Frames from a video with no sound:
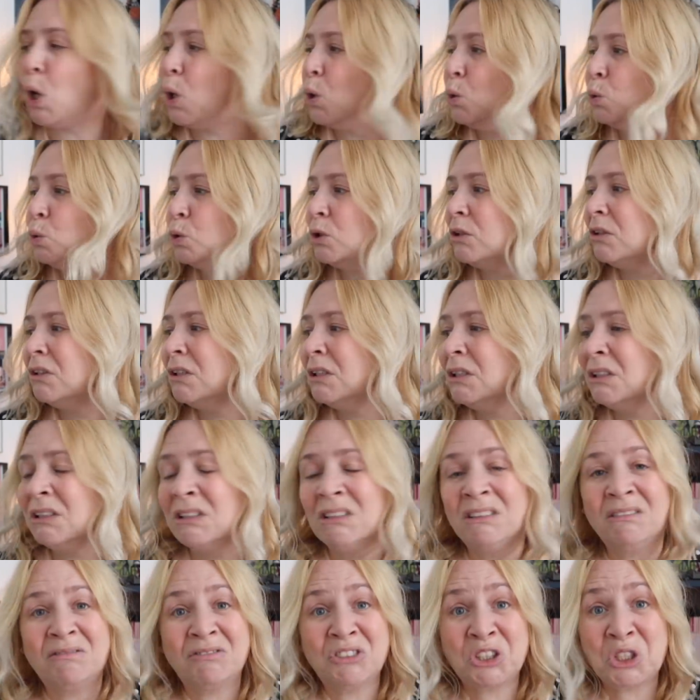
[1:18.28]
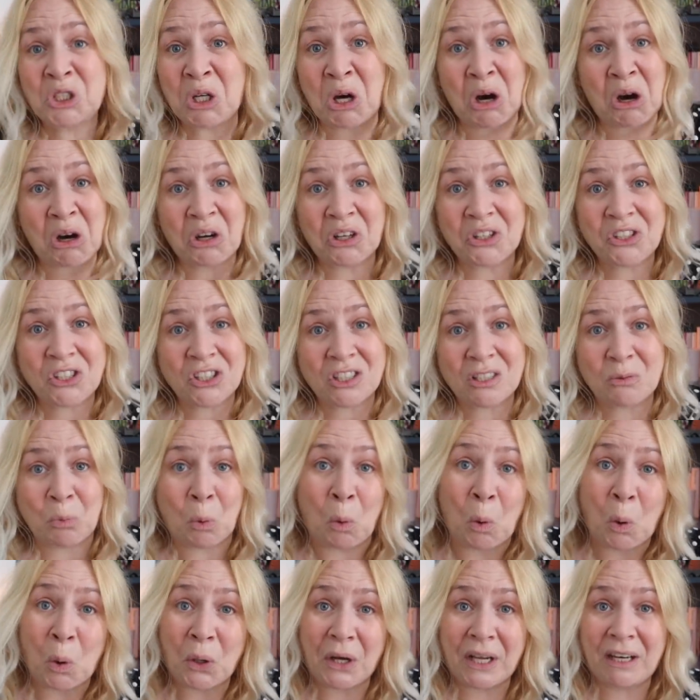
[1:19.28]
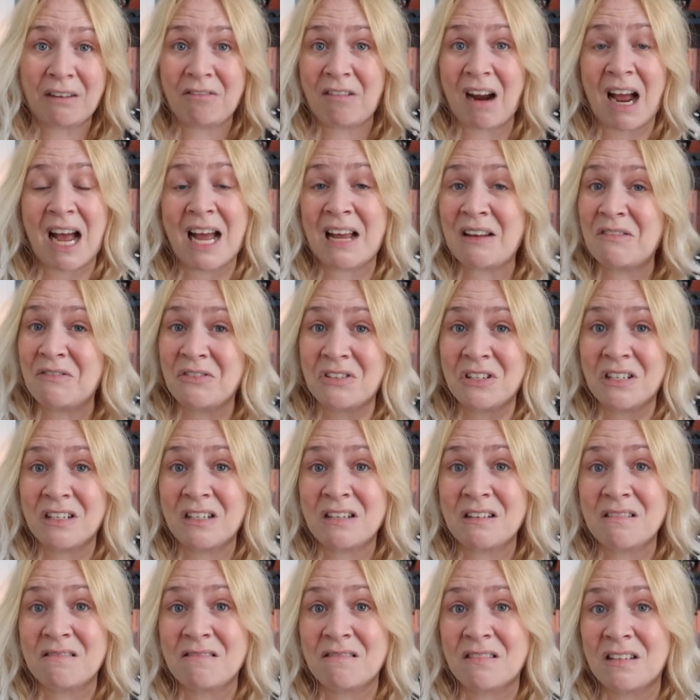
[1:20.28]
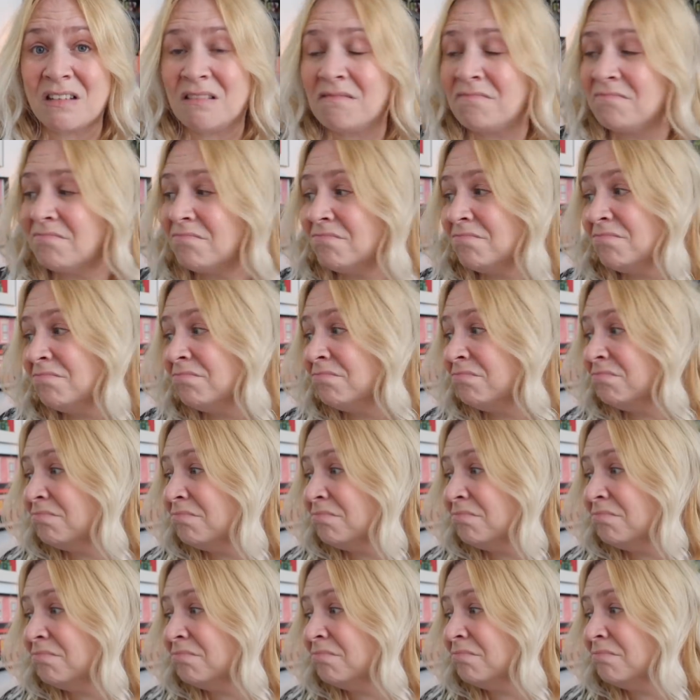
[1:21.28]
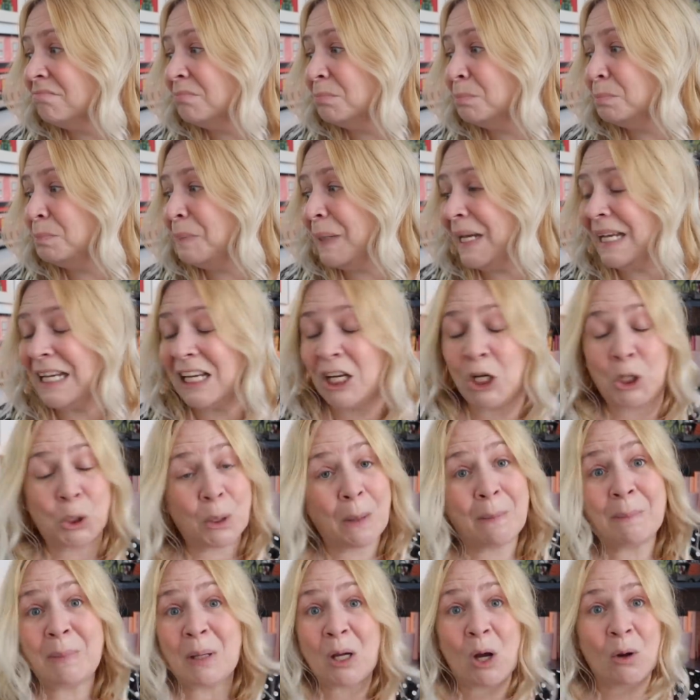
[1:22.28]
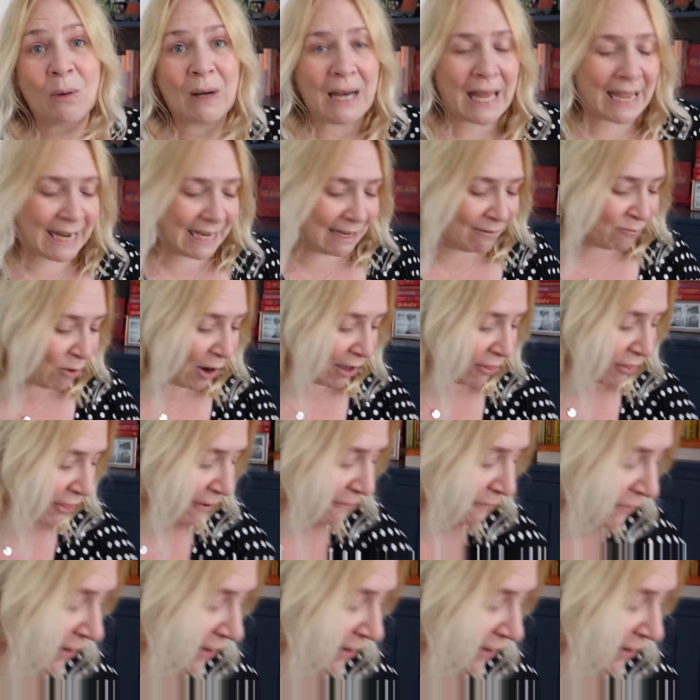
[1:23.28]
old dog just walking around and being a grumpy old lady. Right, the